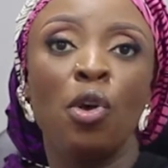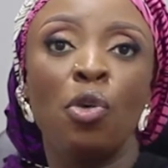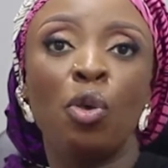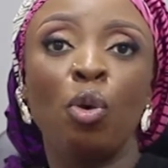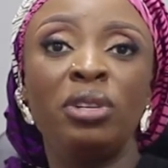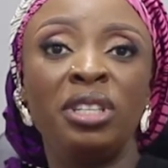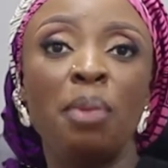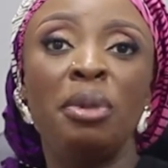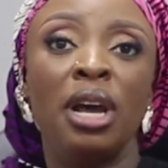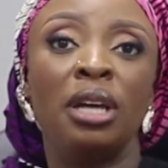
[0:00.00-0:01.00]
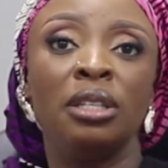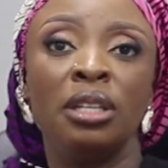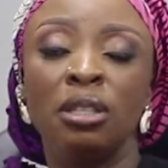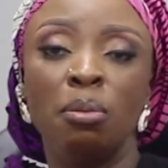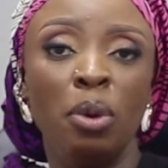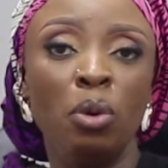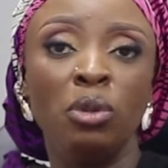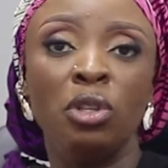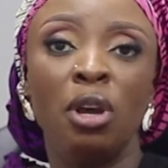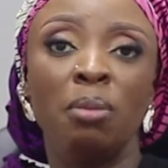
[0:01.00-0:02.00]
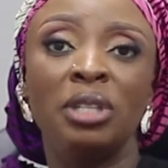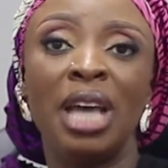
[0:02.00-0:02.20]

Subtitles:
Through seminars, symposiums,